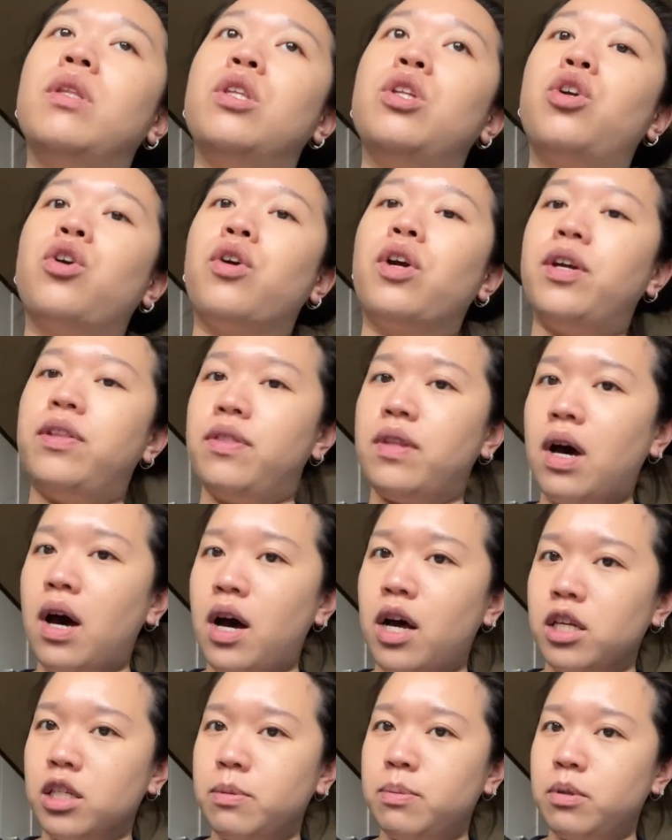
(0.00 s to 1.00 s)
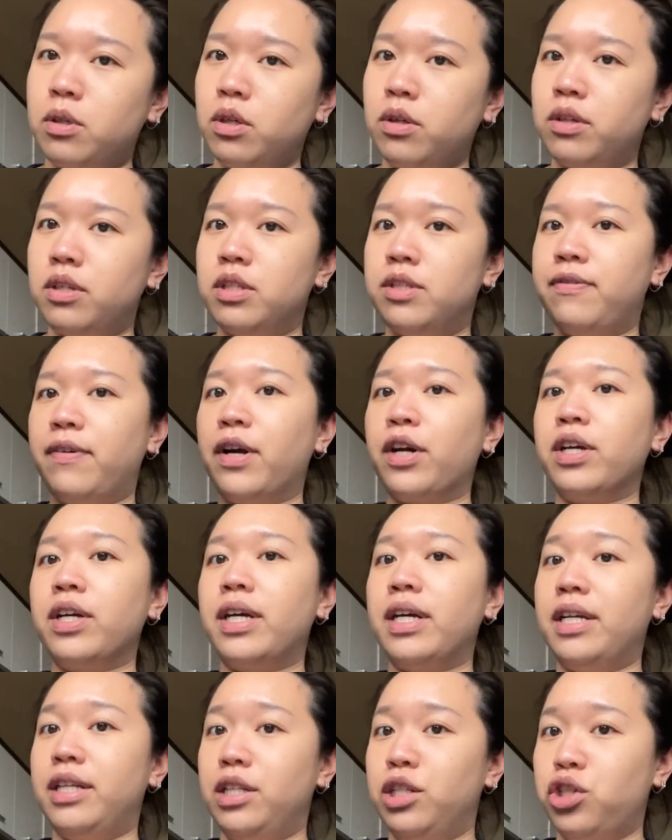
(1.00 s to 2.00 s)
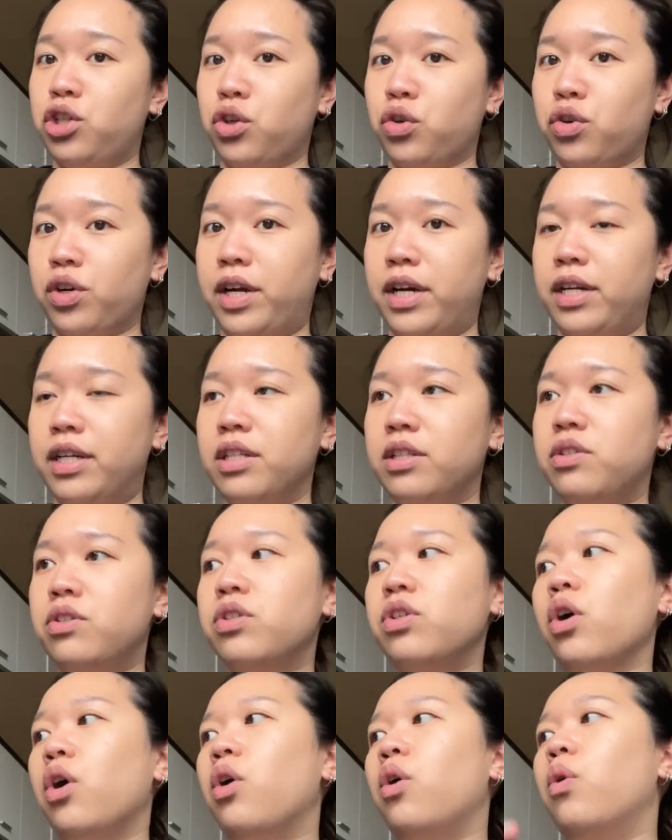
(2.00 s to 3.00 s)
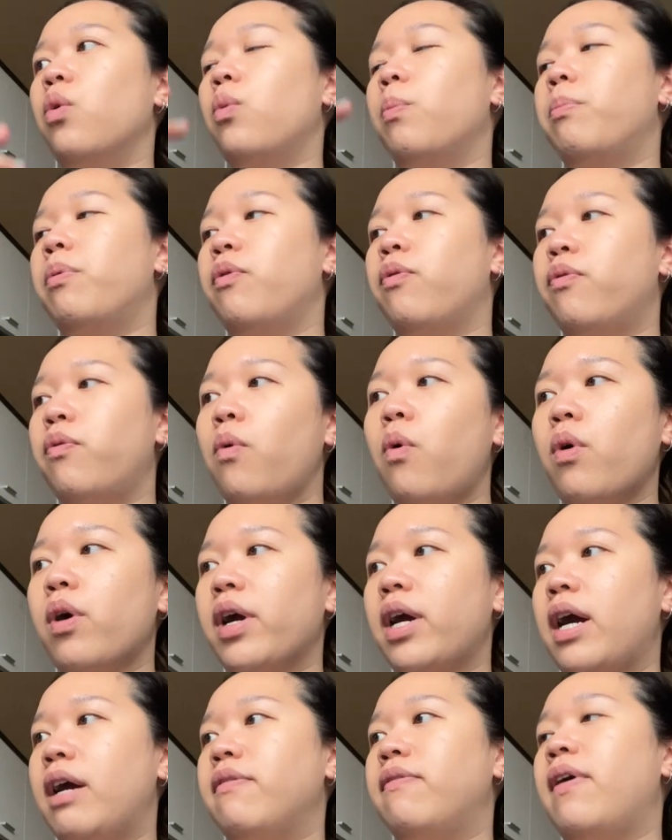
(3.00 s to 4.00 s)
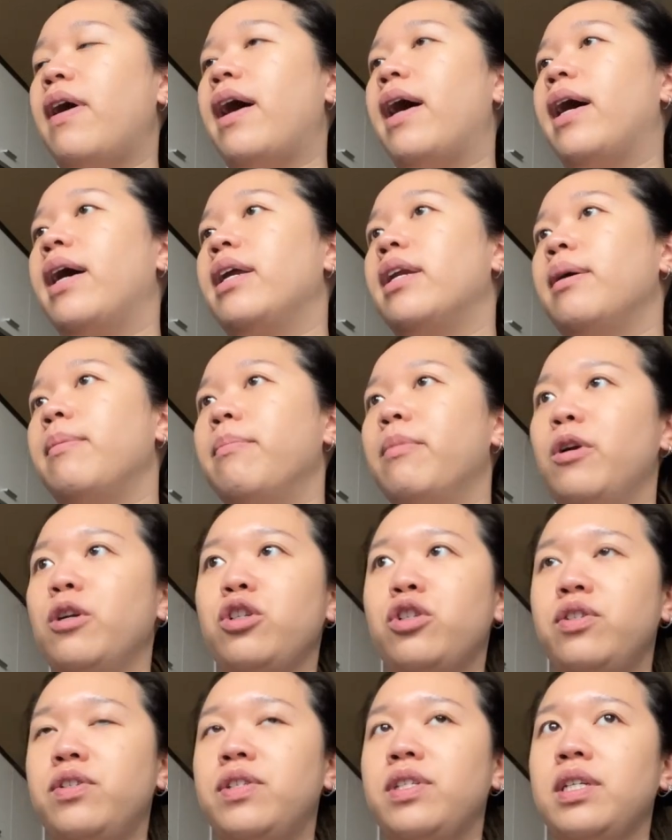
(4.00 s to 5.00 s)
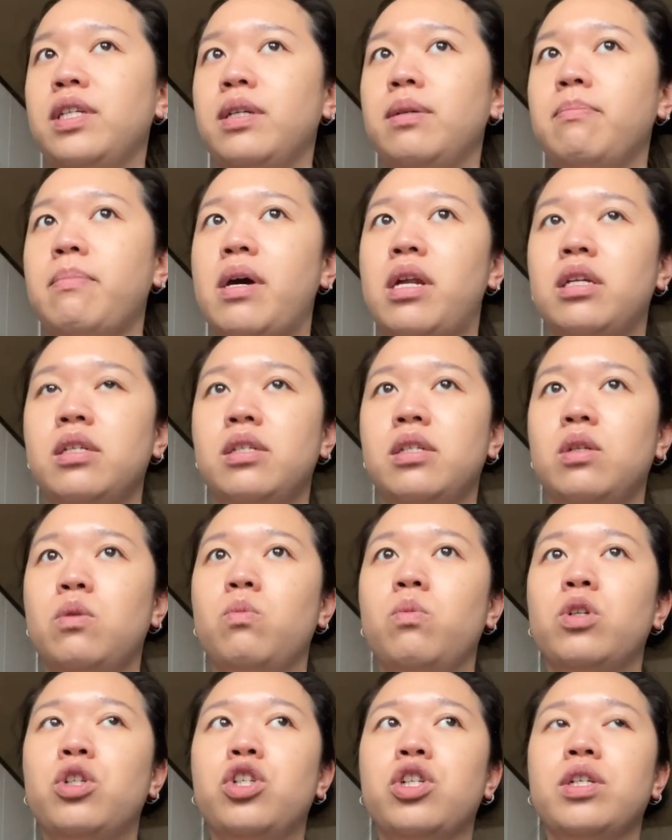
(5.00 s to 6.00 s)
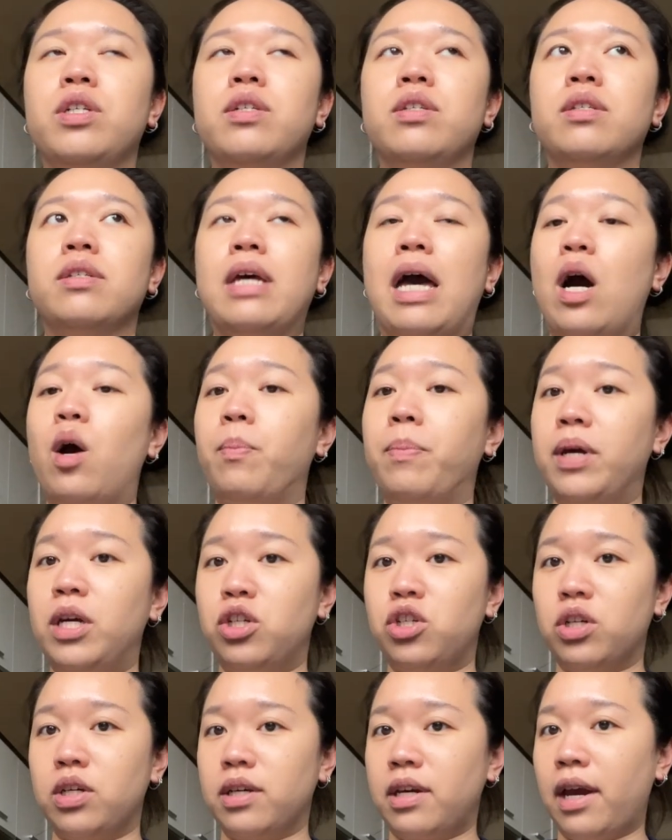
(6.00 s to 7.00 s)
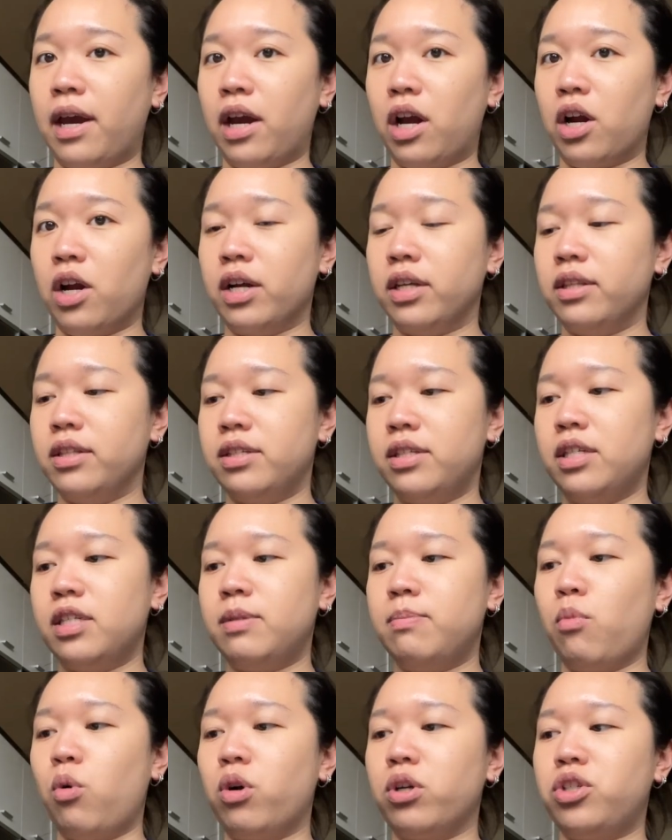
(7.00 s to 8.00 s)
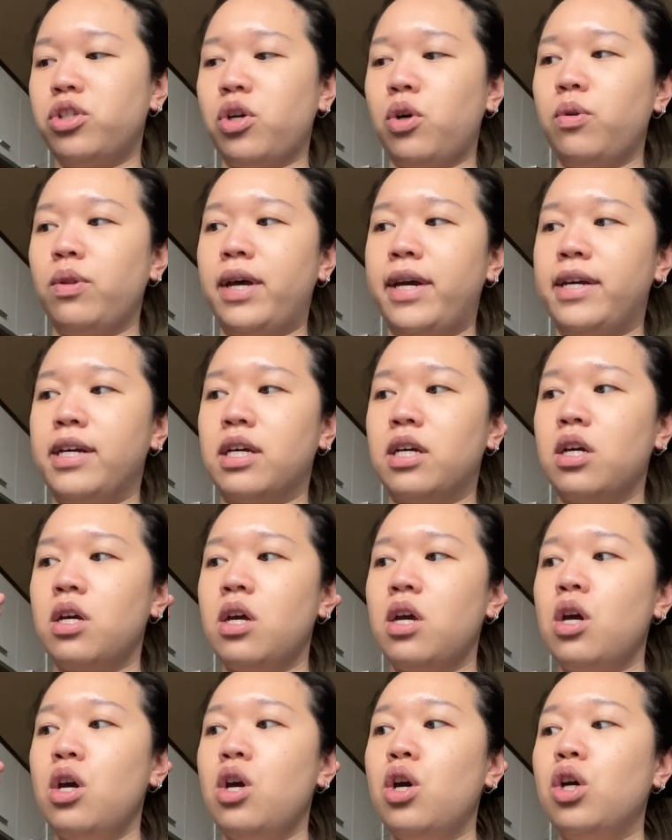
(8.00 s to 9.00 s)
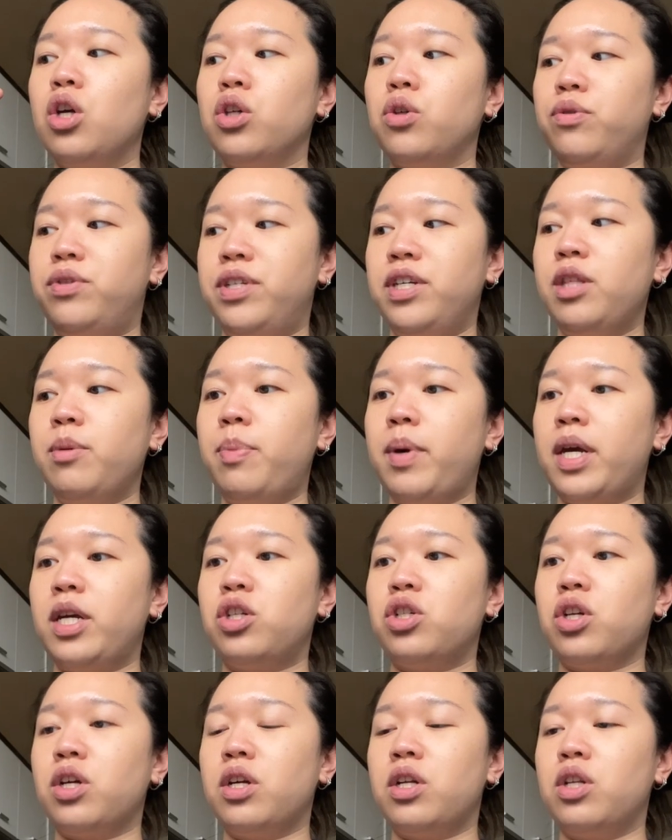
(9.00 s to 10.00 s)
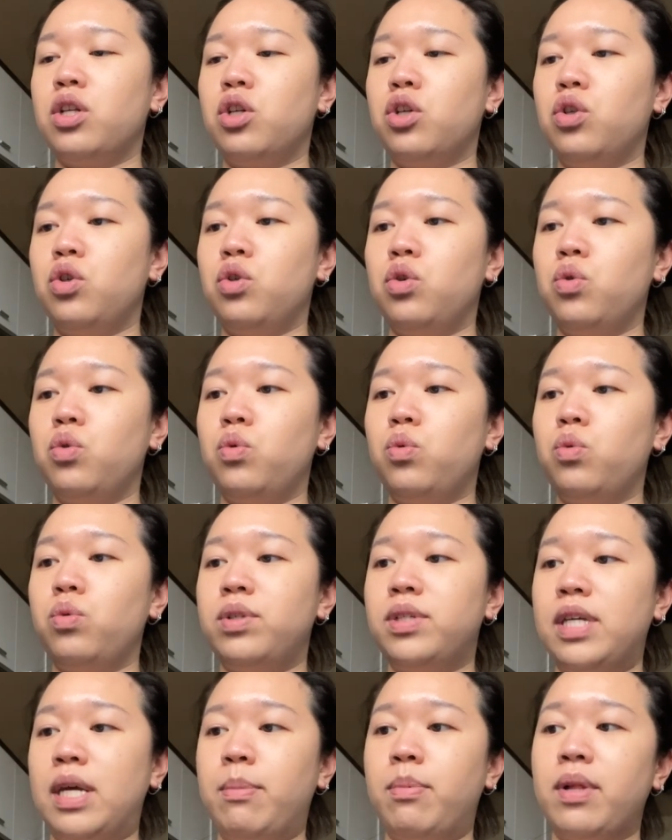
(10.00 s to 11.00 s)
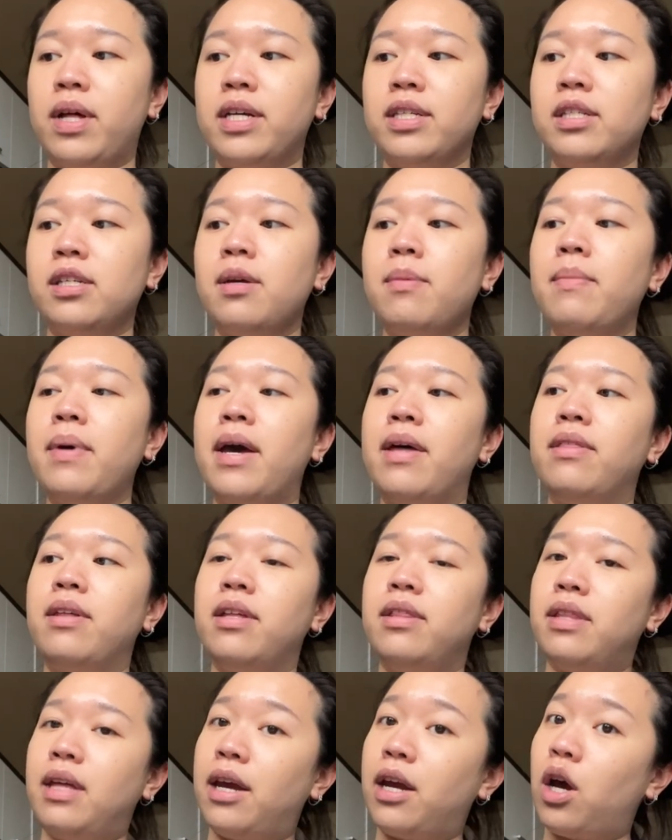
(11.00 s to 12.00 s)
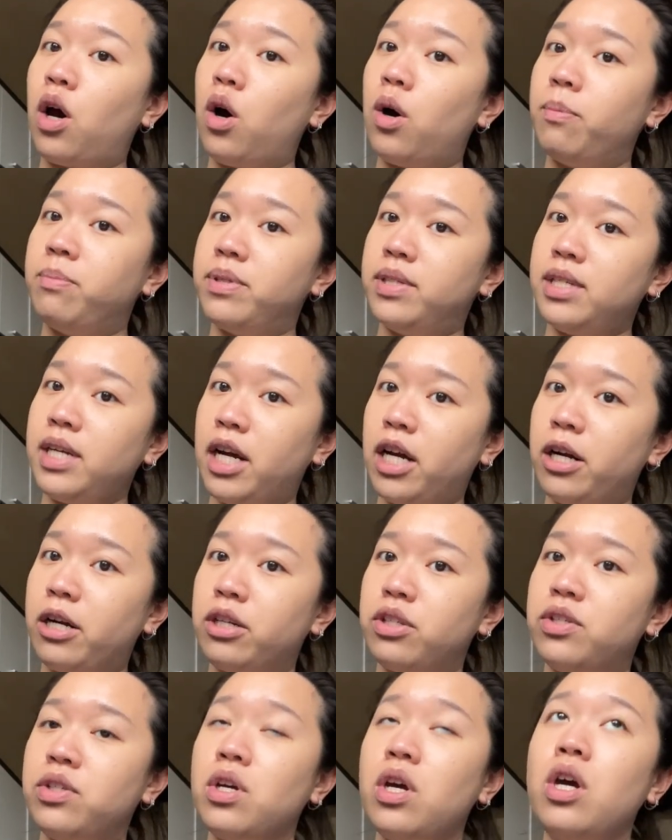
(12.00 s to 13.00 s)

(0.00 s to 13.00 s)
you're in the hospital and it's very integrated. So before I've had emergency medicine, which is outpatient care, and this is more so like you see the patient, you stabilize them, and then they go upstairs.